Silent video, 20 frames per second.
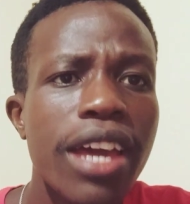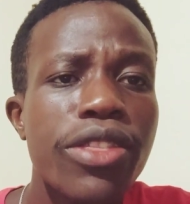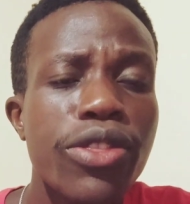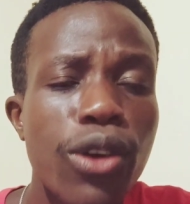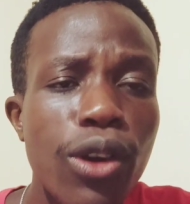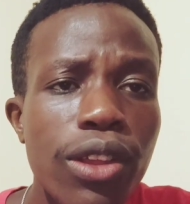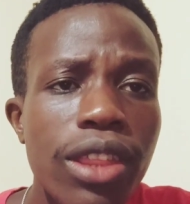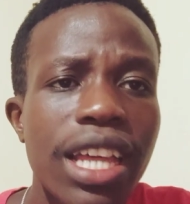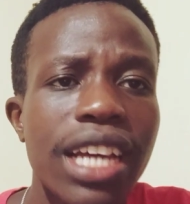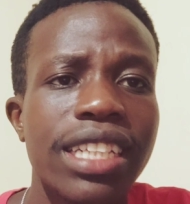
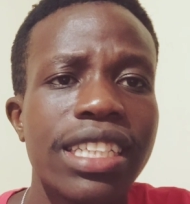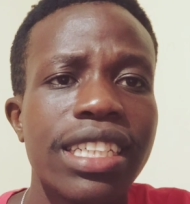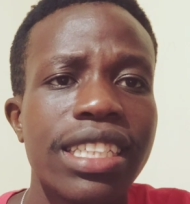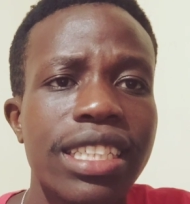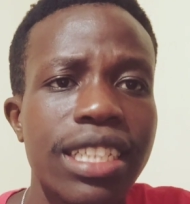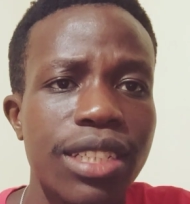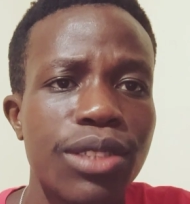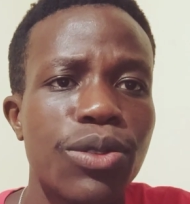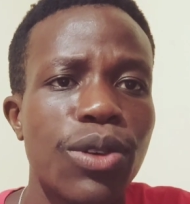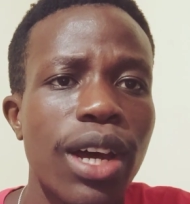thought that
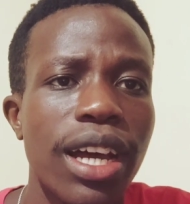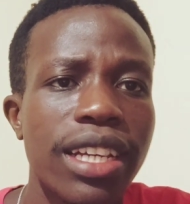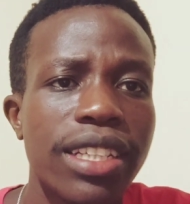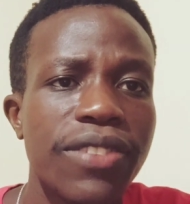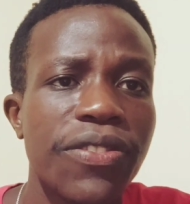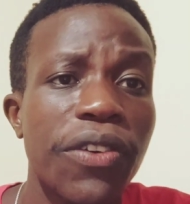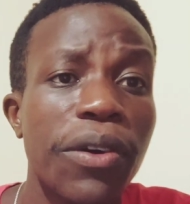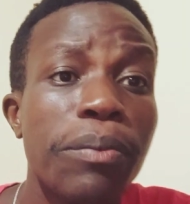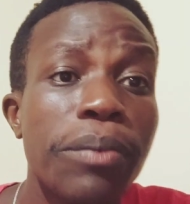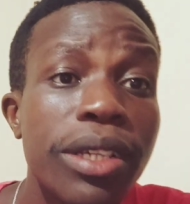it is
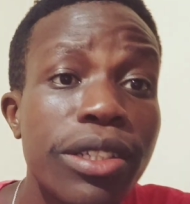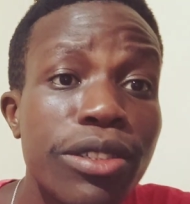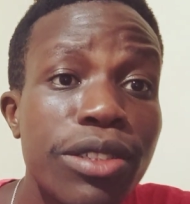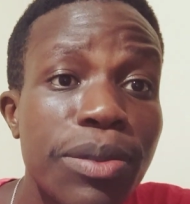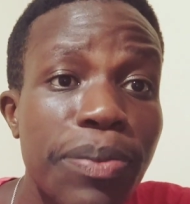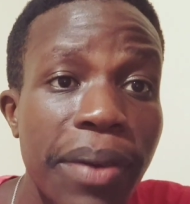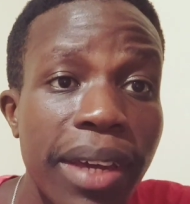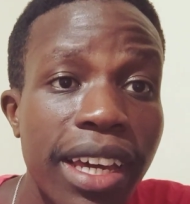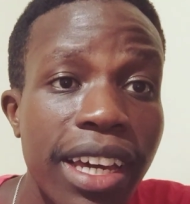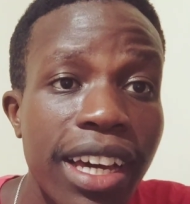wise for me to
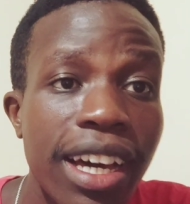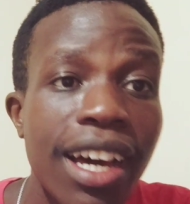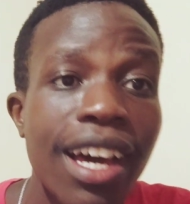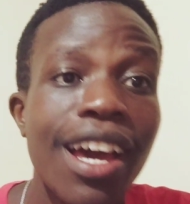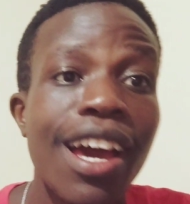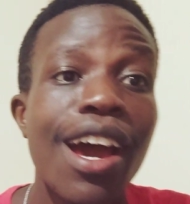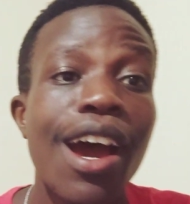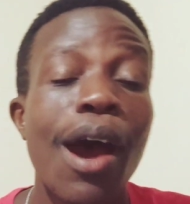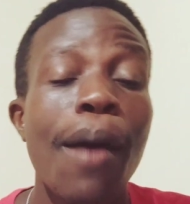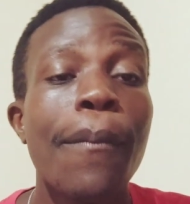speak
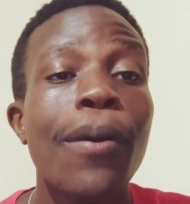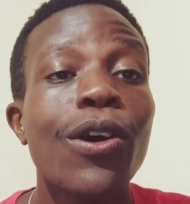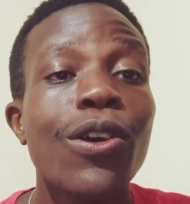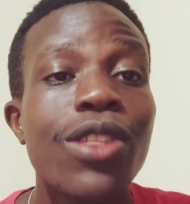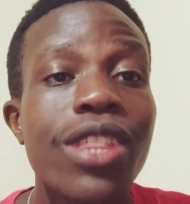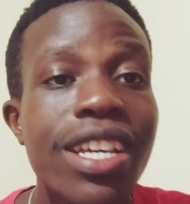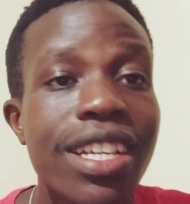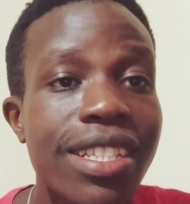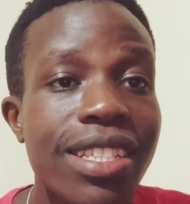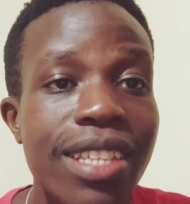
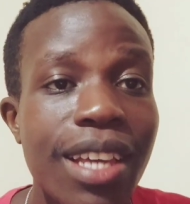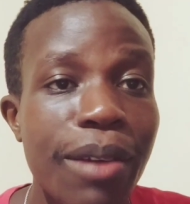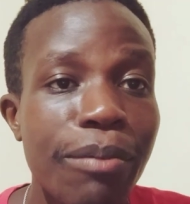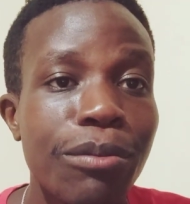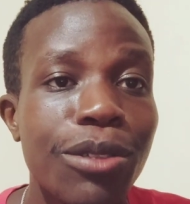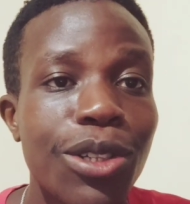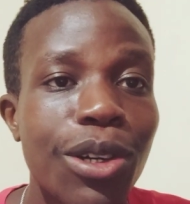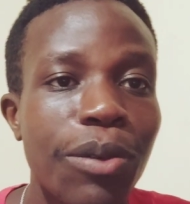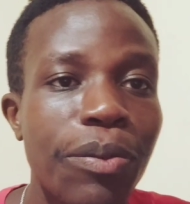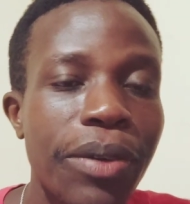about this
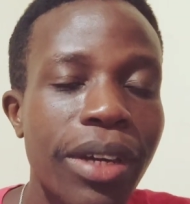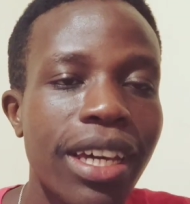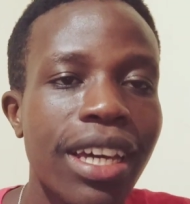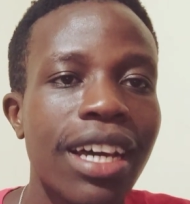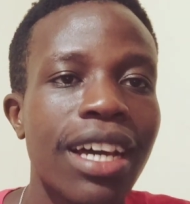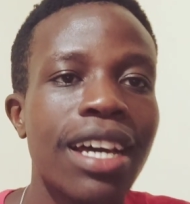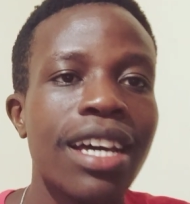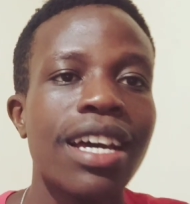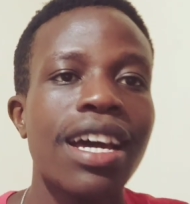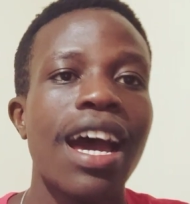same topic.